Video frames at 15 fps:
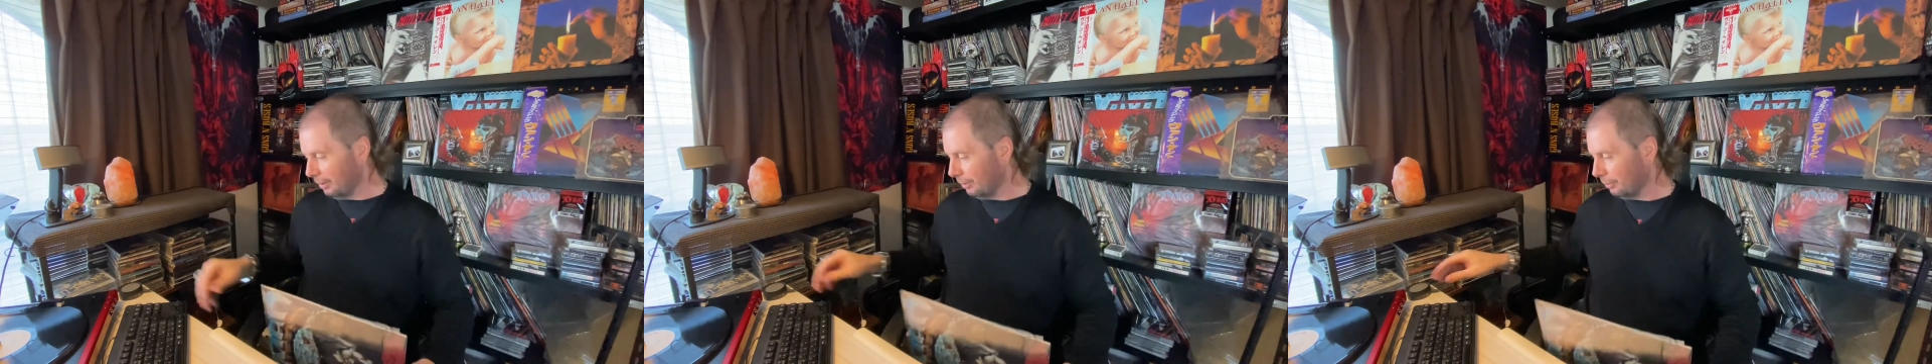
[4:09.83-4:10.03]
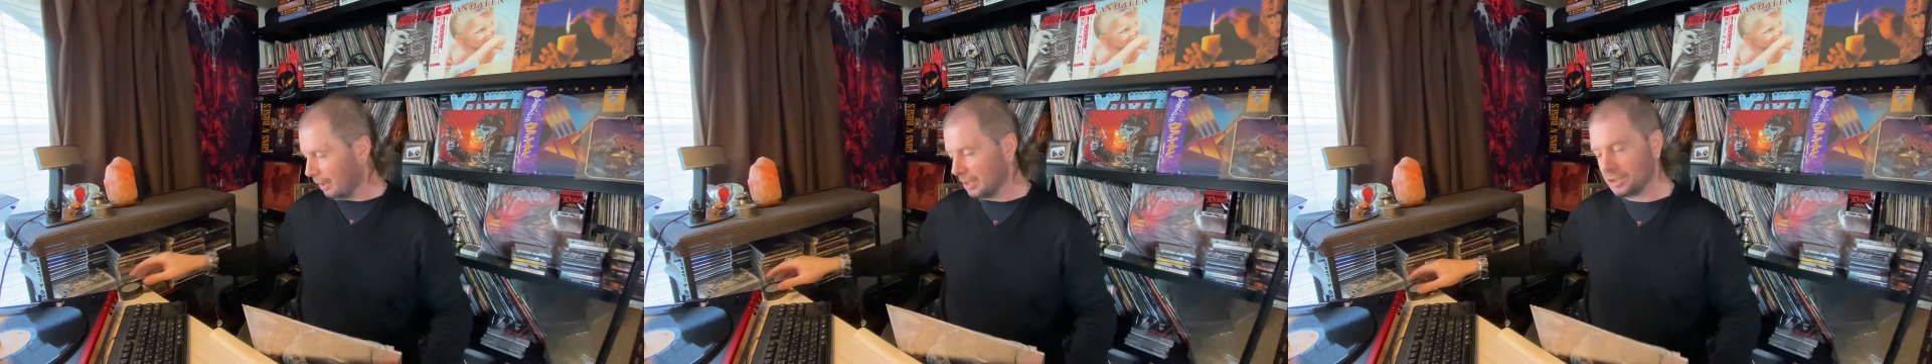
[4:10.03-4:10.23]

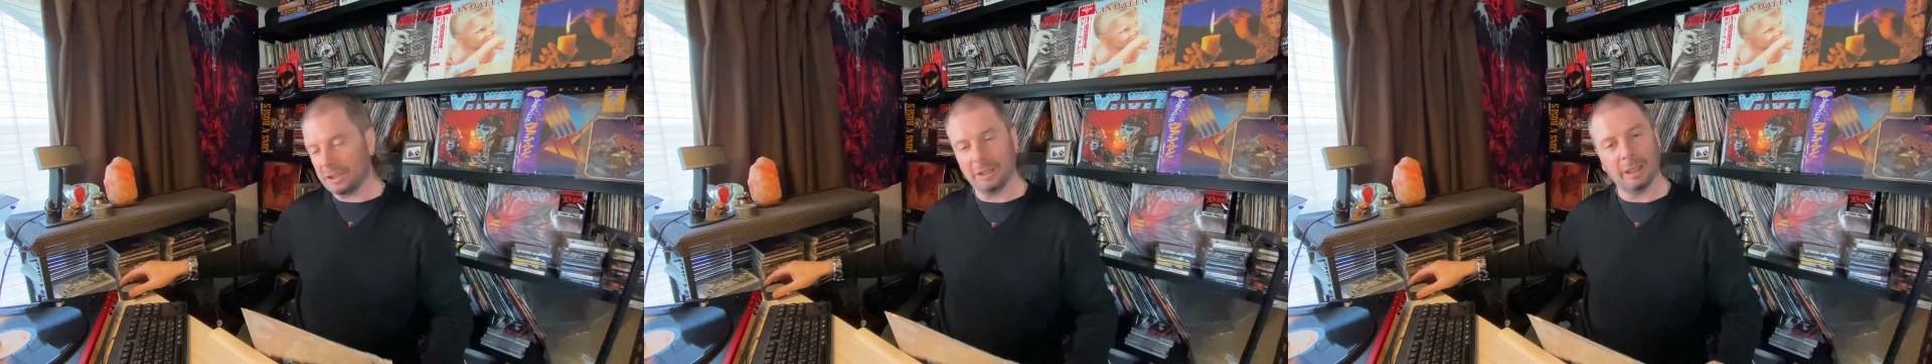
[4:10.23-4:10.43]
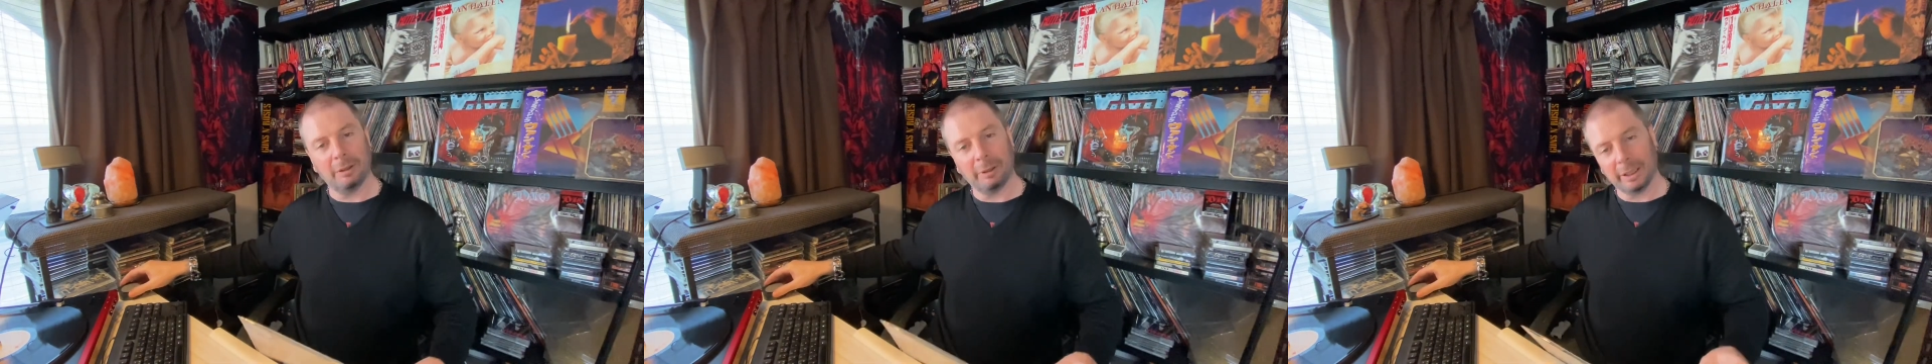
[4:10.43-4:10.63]

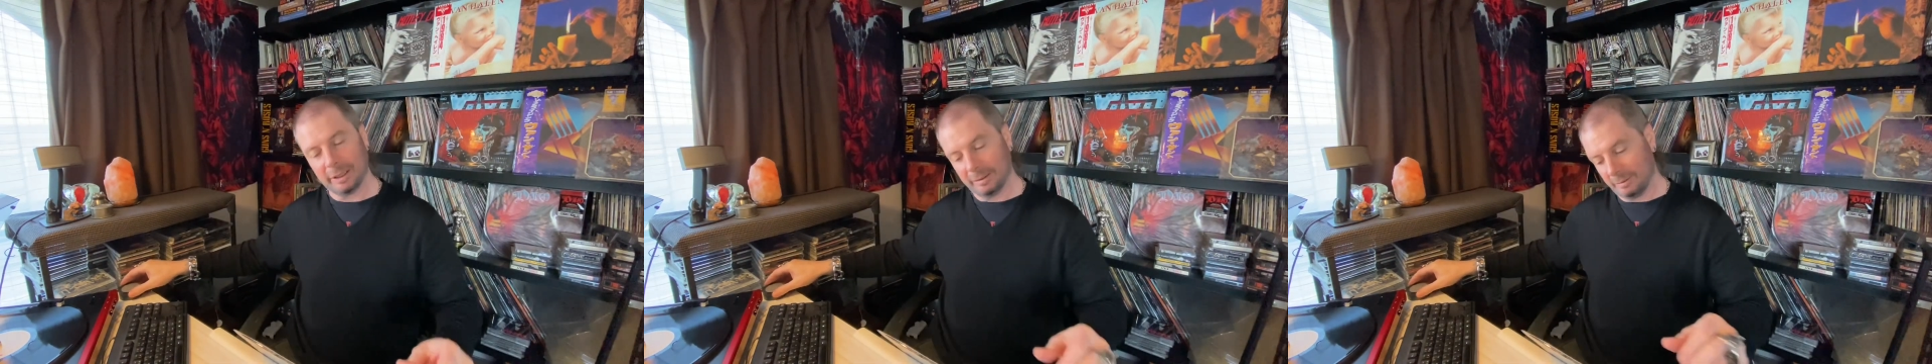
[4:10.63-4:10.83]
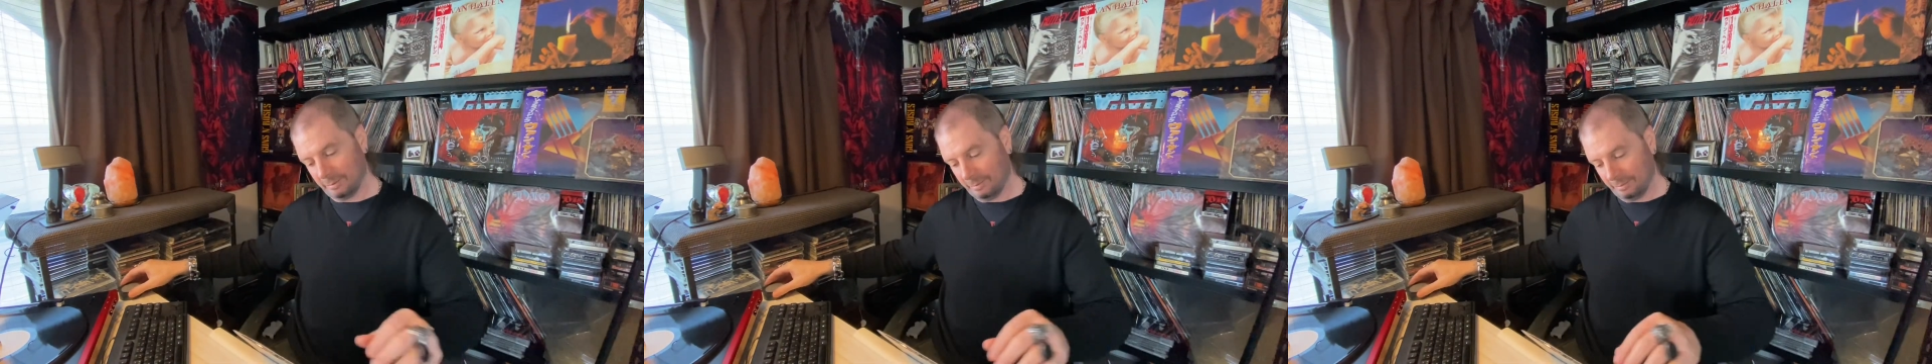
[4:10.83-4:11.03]
thrashy, I reckon,
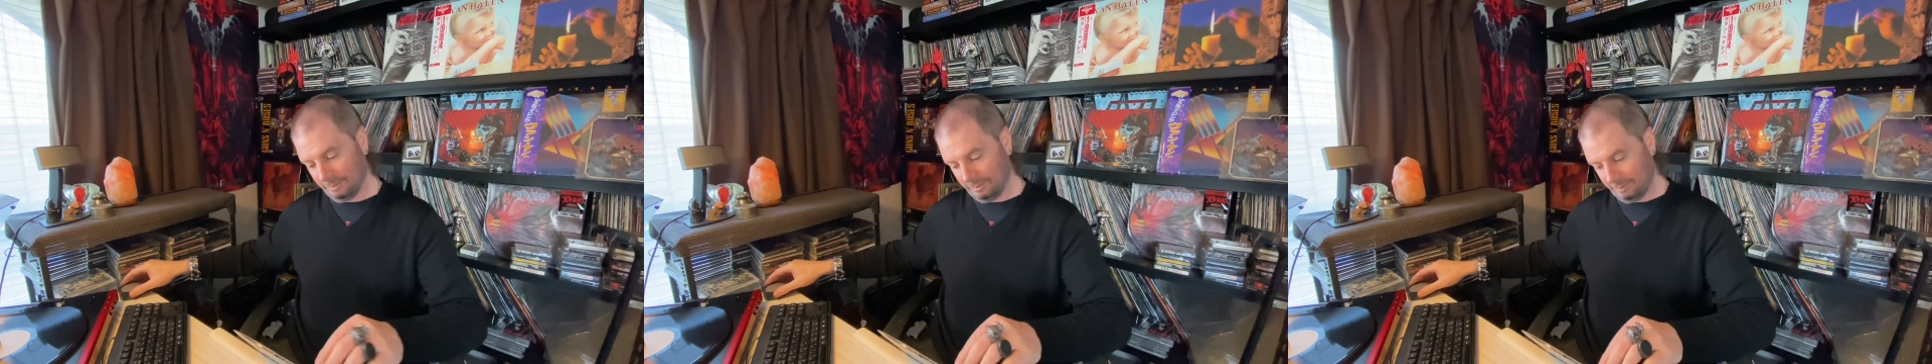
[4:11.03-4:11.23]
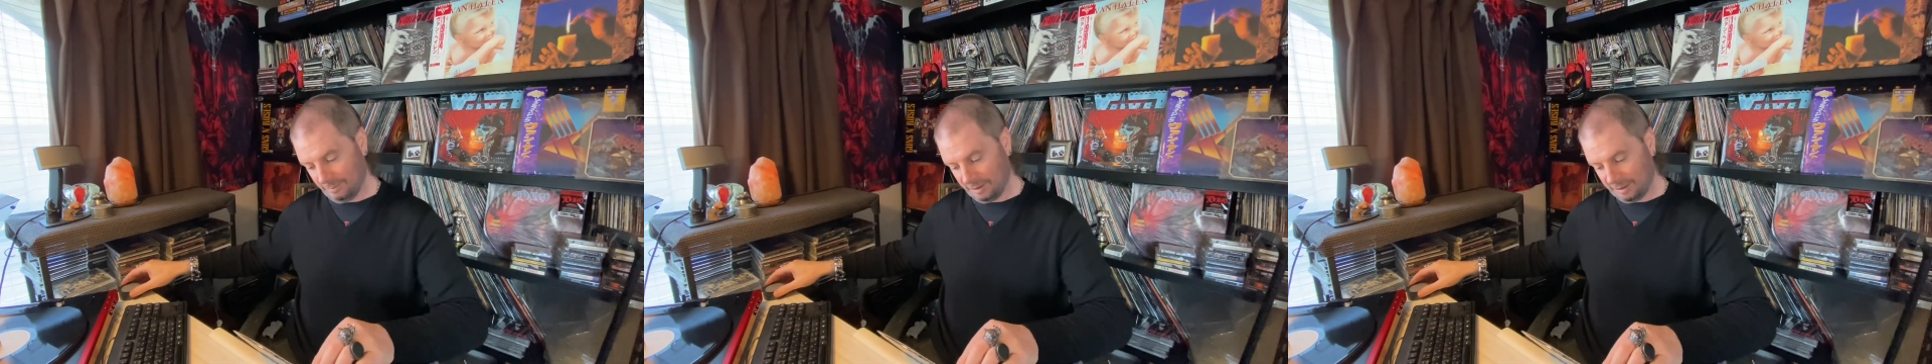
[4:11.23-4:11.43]

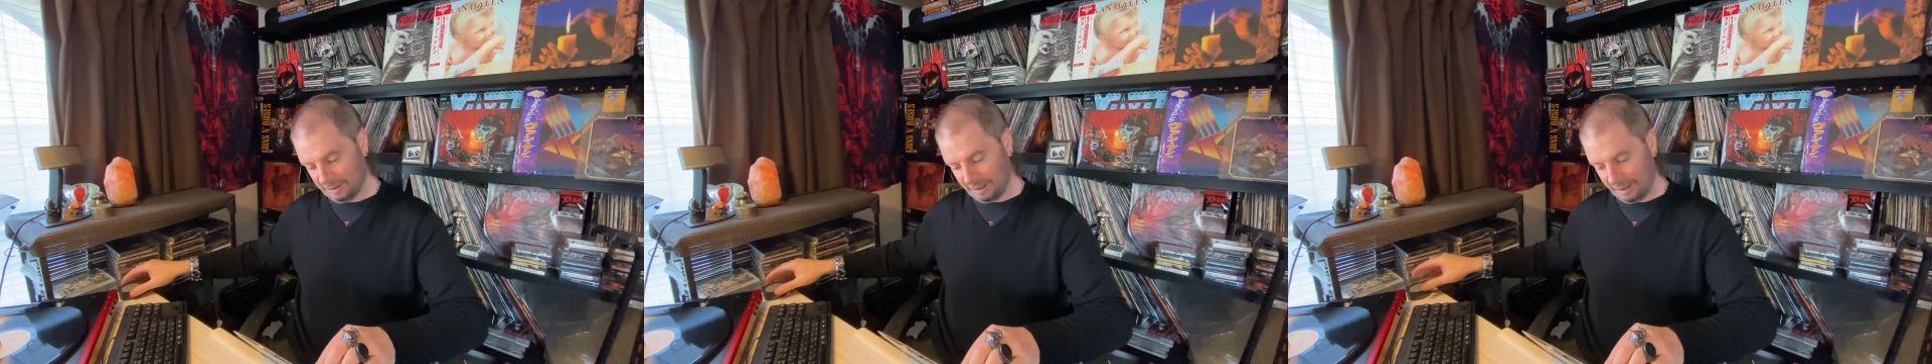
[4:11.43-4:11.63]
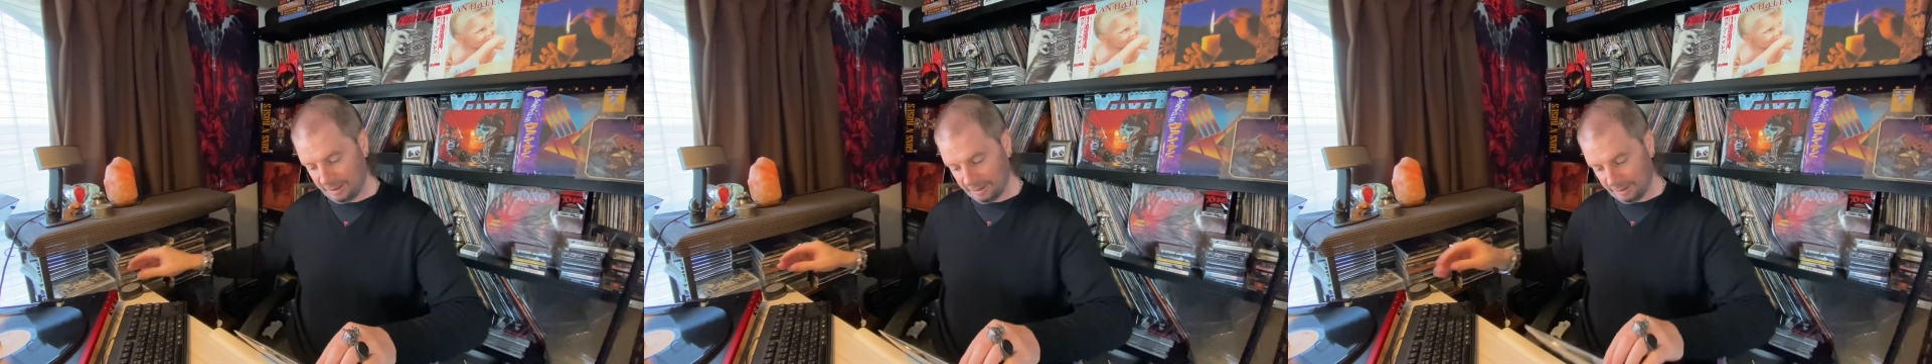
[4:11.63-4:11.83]

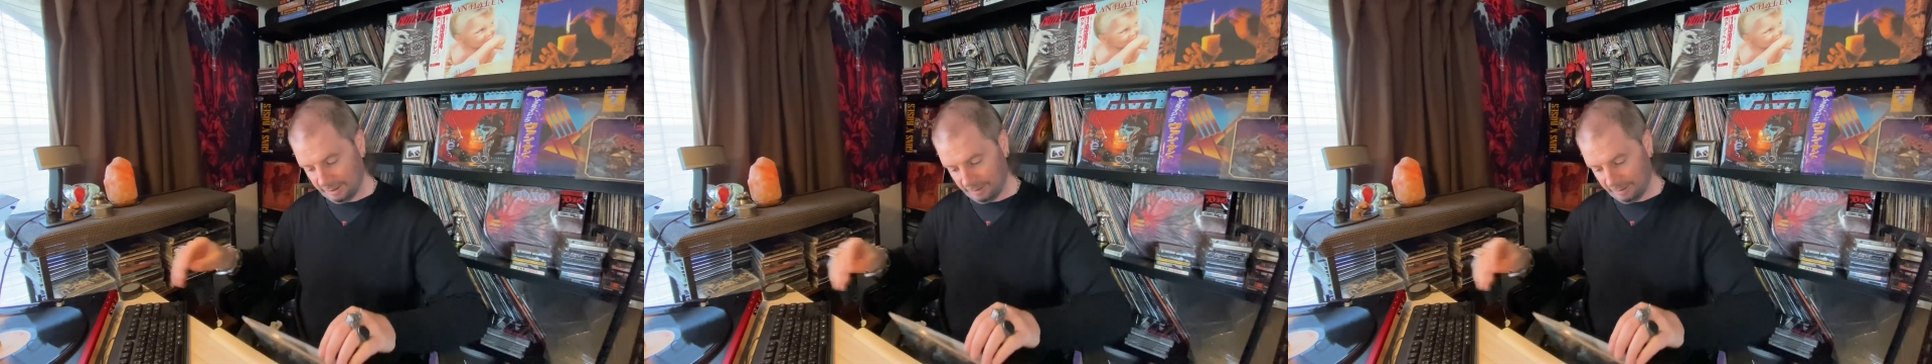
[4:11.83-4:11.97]
sound.